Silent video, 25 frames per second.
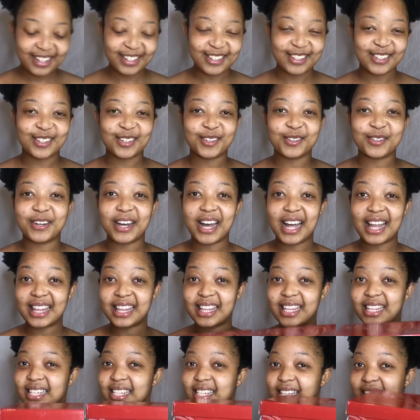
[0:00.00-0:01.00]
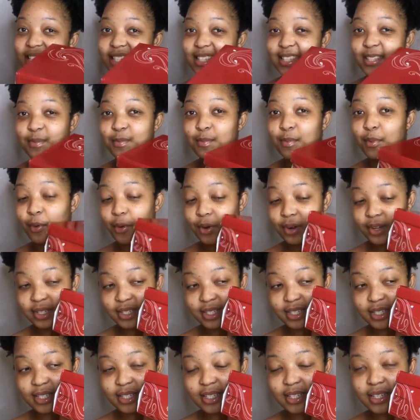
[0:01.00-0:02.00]
so this is the
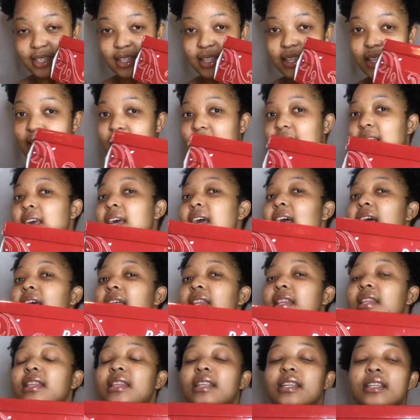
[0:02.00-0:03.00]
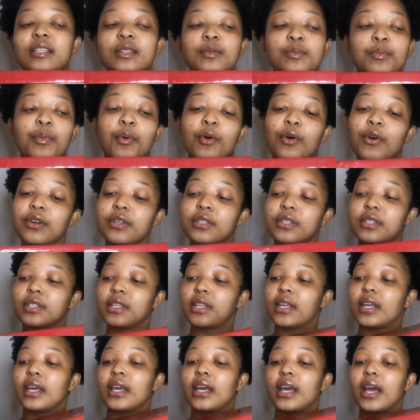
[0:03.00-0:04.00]
box. This box
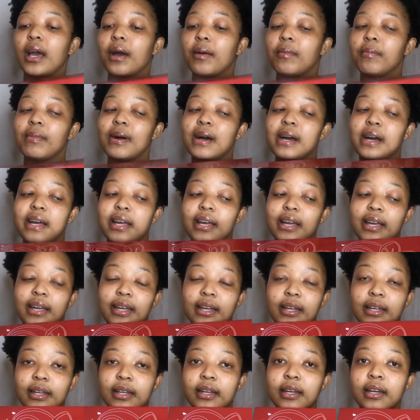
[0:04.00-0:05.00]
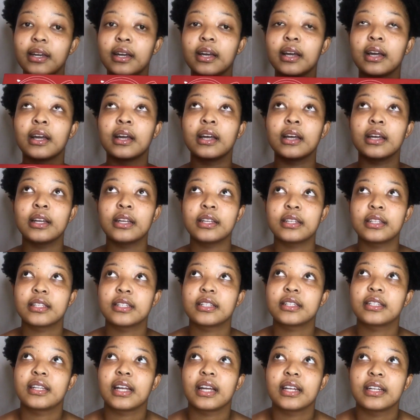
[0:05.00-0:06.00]
here, my
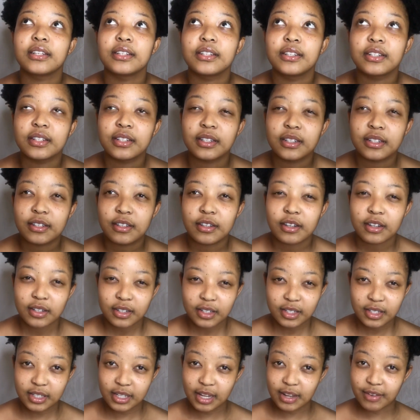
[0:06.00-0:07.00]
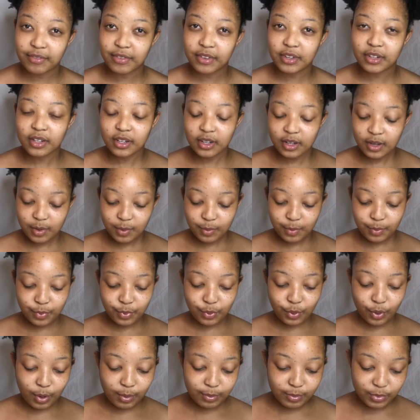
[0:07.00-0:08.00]
standard 7
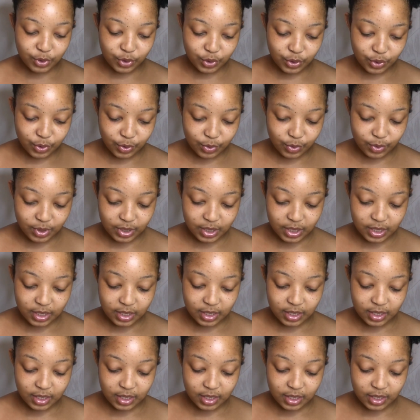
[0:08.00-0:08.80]
prom shoes.